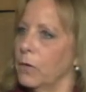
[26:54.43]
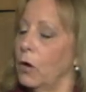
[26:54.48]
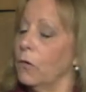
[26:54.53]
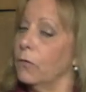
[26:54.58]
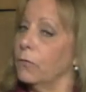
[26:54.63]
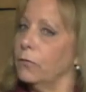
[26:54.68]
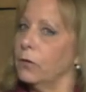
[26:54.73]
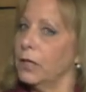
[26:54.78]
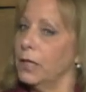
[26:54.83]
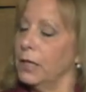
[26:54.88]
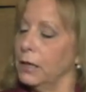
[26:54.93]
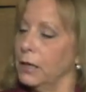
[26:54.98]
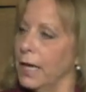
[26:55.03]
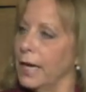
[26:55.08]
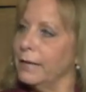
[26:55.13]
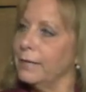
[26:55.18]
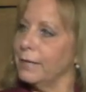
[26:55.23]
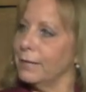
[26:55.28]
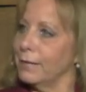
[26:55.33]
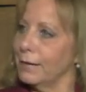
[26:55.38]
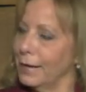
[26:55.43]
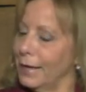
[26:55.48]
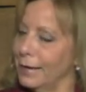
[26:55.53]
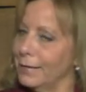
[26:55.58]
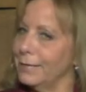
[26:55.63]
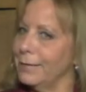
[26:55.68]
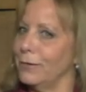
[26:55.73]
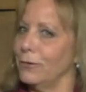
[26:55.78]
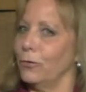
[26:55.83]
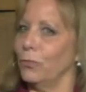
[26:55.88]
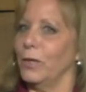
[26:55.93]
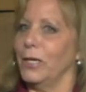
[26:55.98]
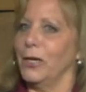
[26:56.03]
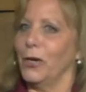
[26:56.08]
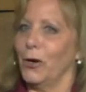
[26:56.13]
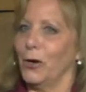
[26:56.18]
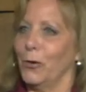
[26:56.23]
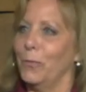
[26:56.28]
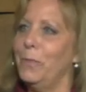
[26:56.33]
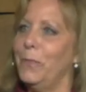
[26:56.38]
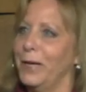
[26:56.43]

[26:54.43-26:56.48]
hopefully less and less as we go,